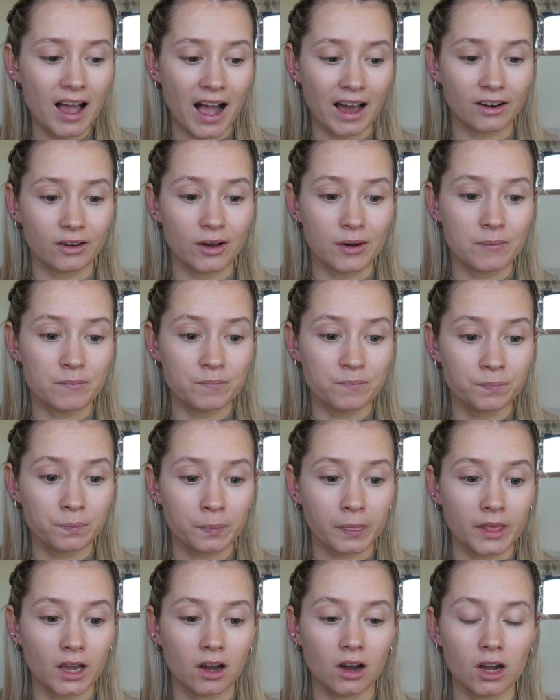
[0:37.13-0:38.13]
and um,
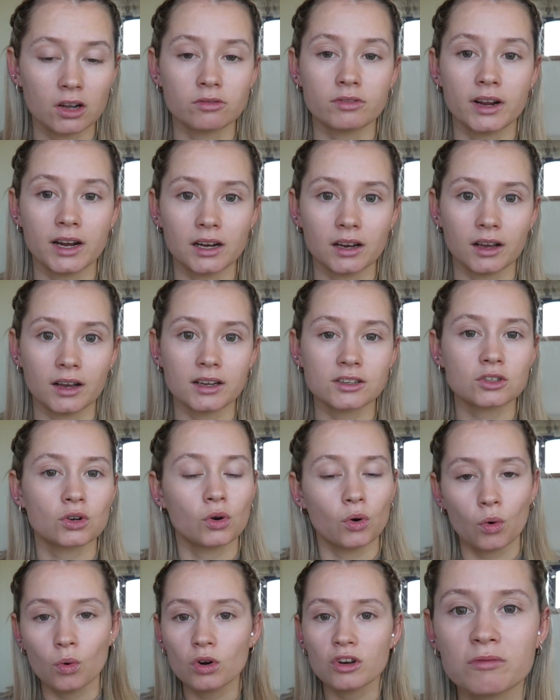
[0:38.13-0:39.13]
I realised
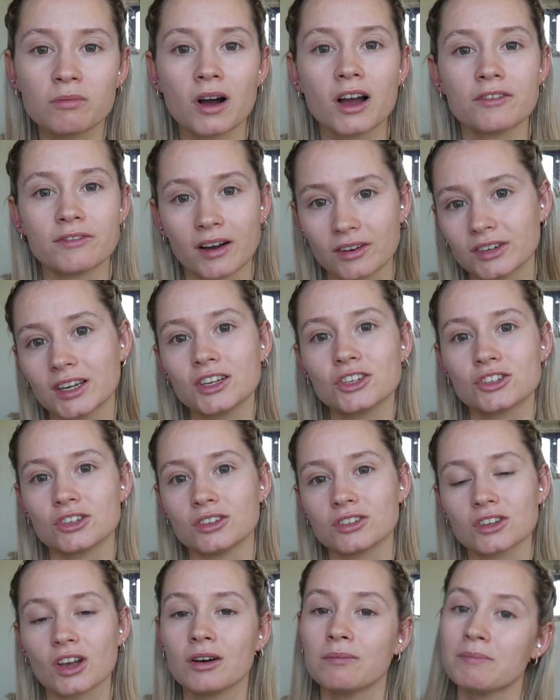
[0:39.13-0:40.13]
all of my
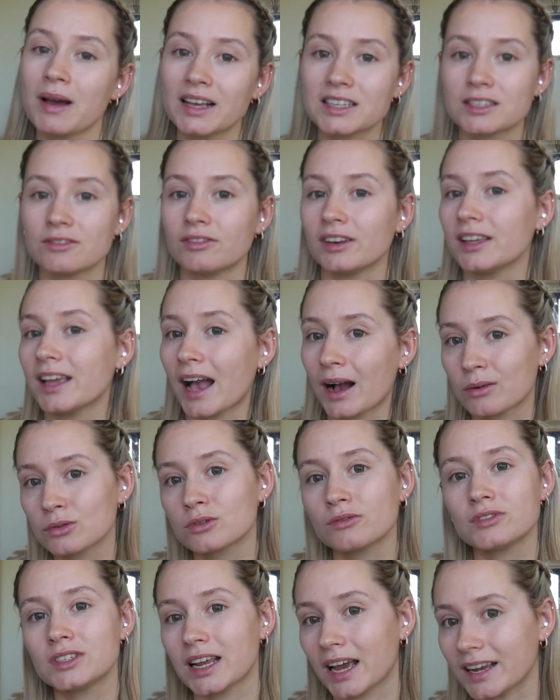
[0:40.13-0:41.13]
foundations are massively
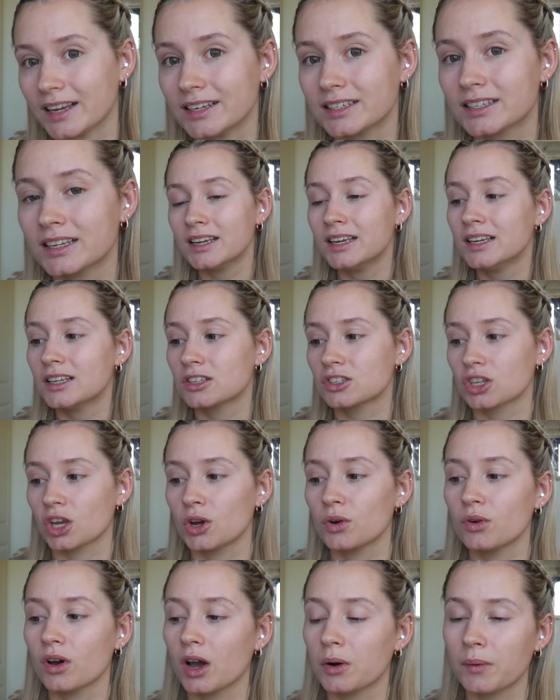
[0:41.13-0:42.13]
out of date
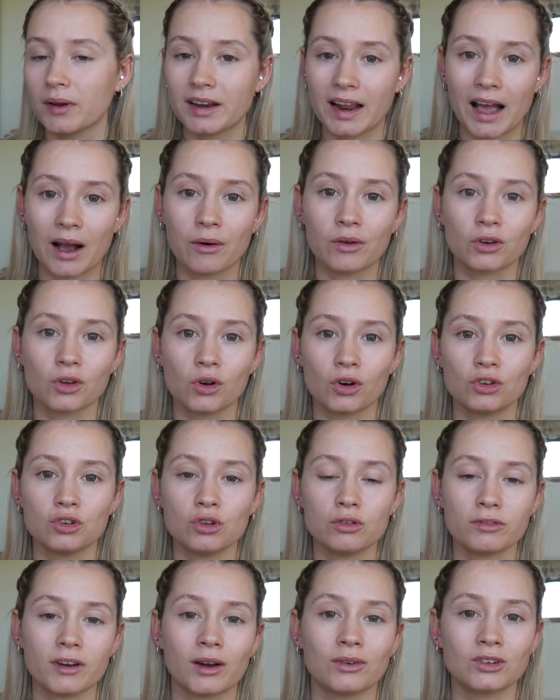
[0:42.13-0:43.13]
so I went out and got a
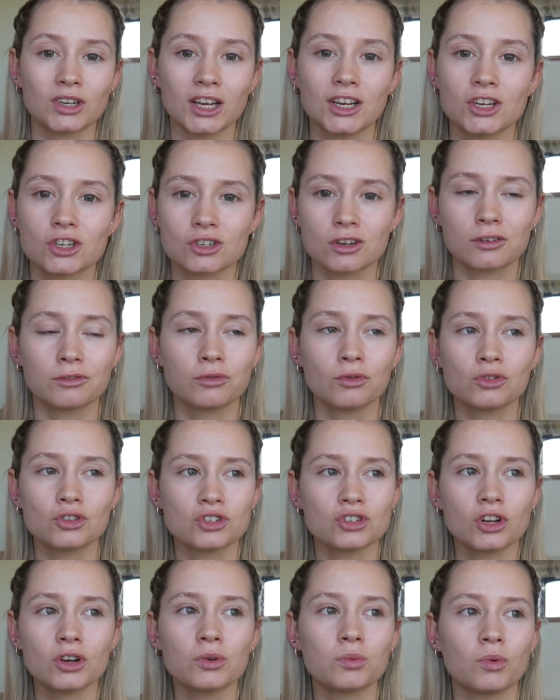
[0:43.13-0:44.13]
new foundation I
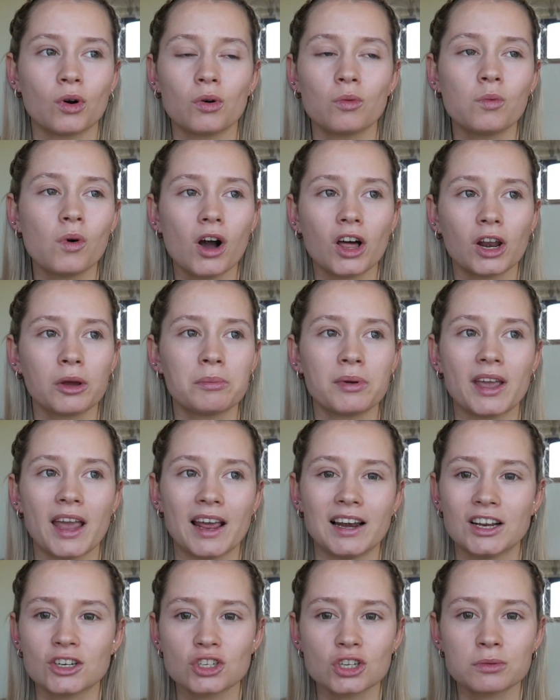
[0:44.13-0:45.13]
thought you know what while I'm
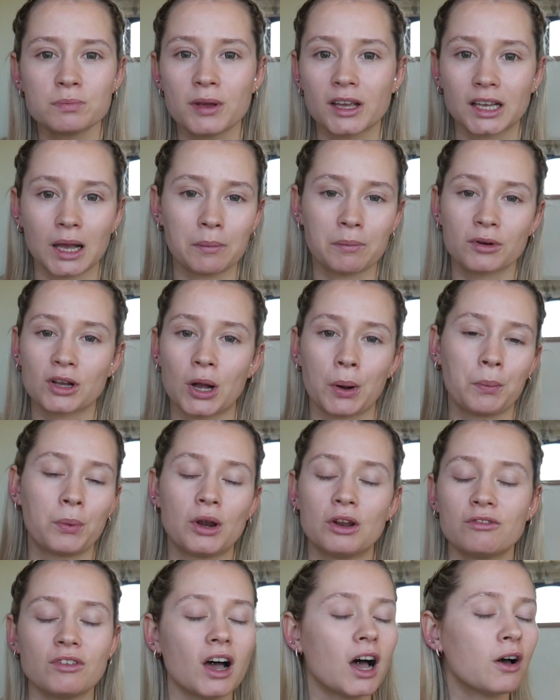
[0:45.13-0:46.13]
here let's just pick up a
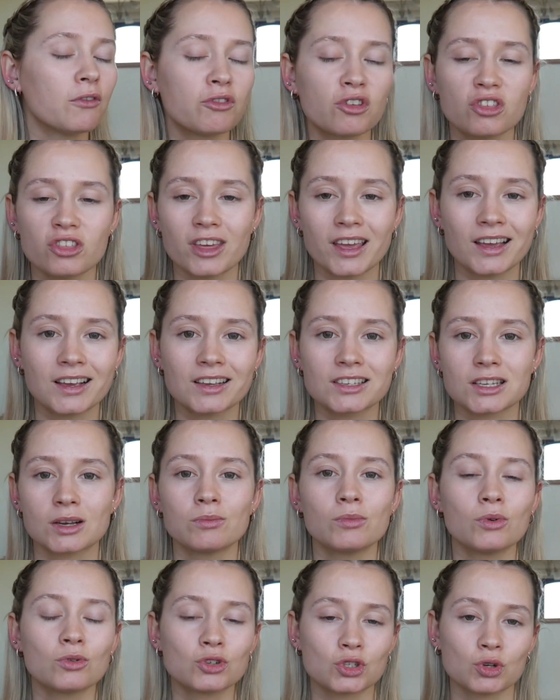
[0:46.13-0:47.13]
couple of other things
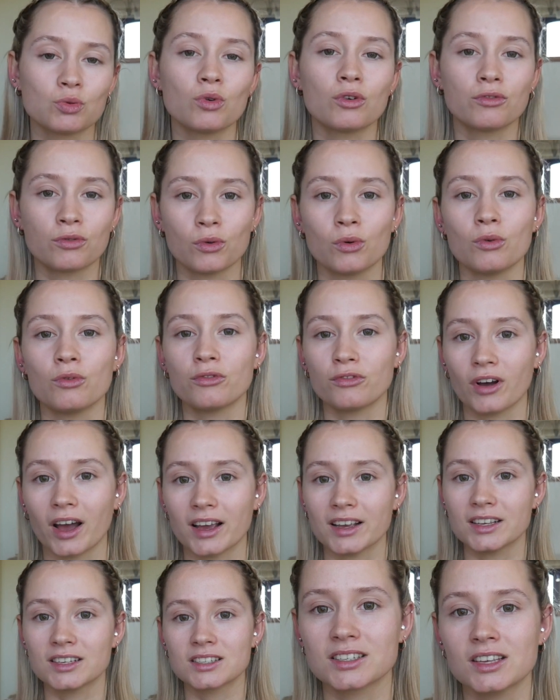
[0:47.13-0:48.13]
and we'll do a full
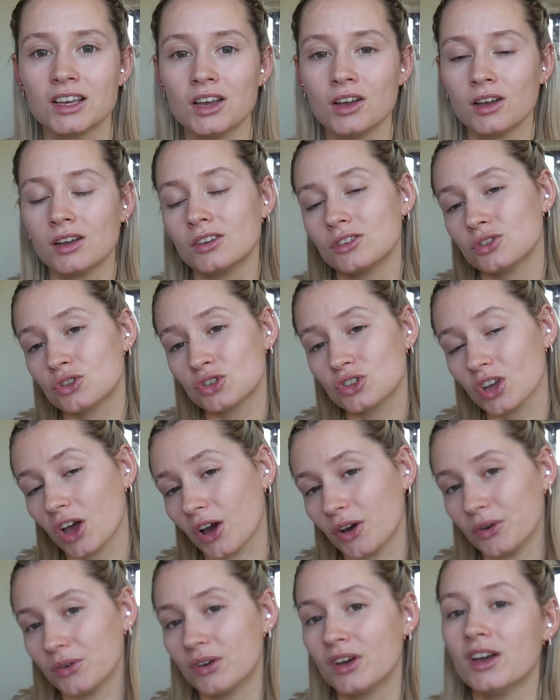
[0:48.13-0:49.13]
face
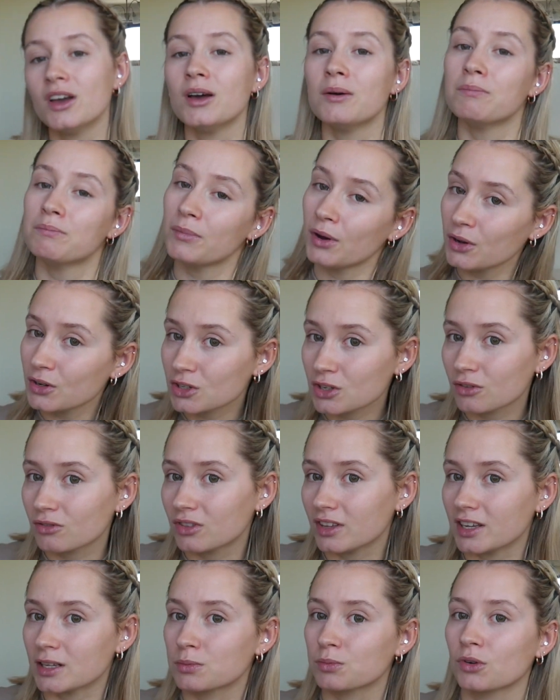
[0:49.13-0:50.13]
so, most
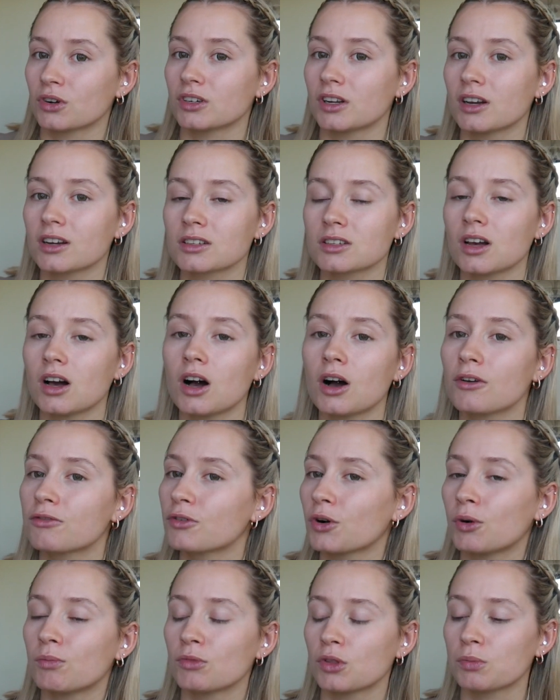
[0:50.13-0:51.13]
of these products are
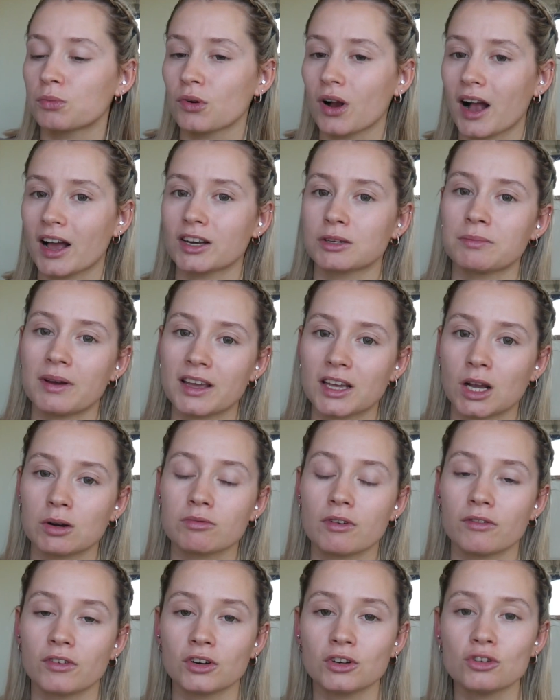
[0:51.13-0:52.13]
from the brand
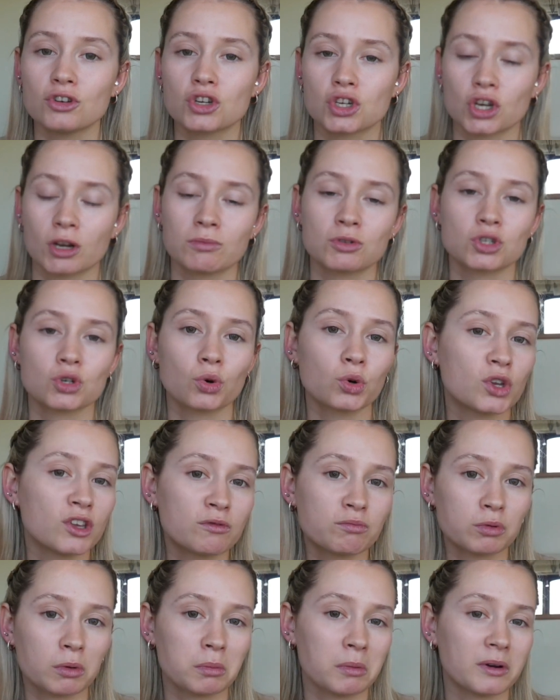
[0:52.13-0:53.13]
Makeup Revolution. I'm sure
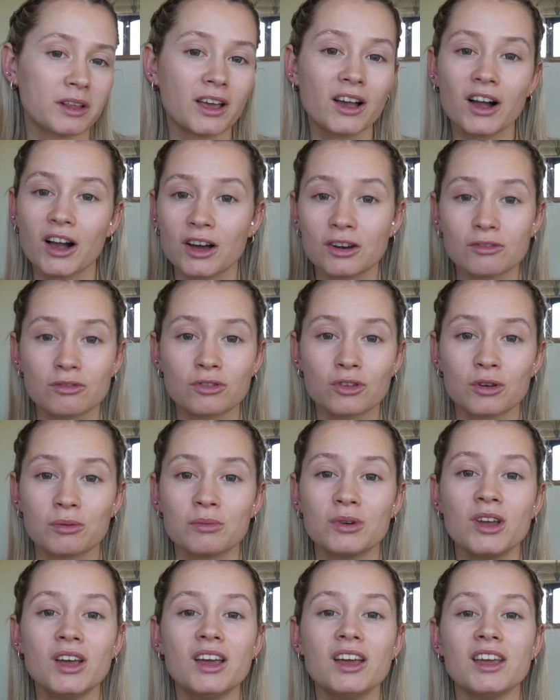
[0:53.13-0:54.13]
you've probably heard of
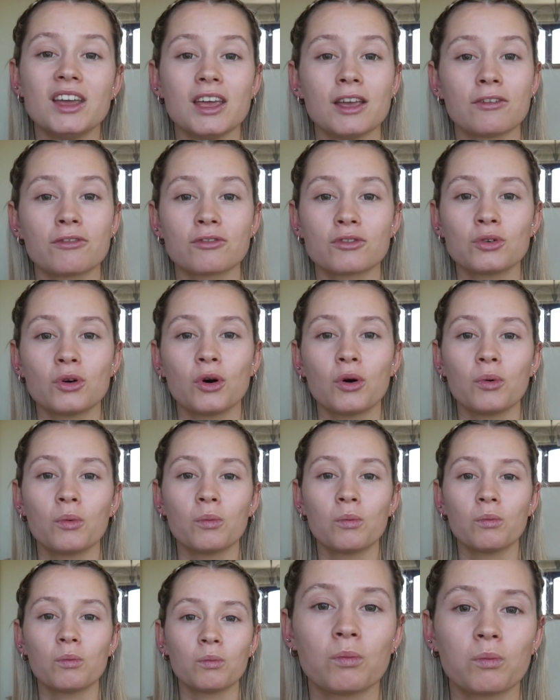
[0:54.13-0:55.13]
them. If not,
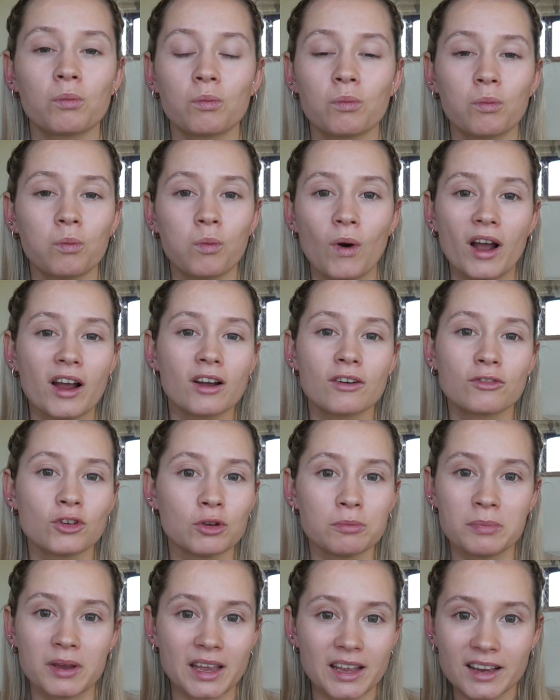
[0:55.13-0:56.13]
where have
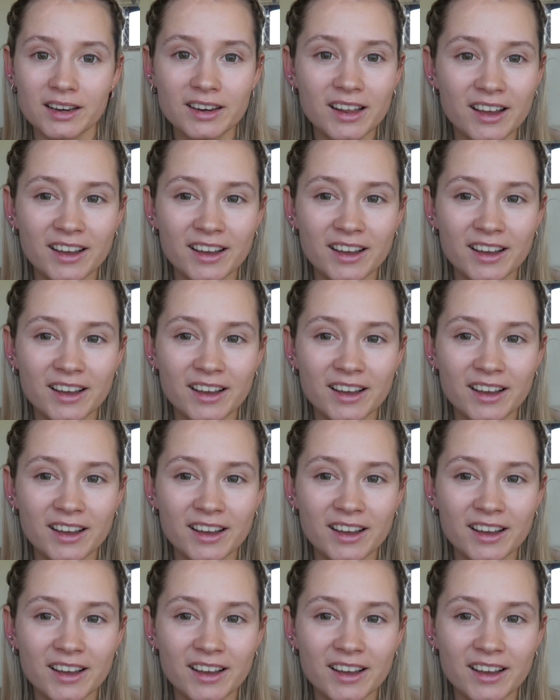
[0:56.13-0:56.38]
you been?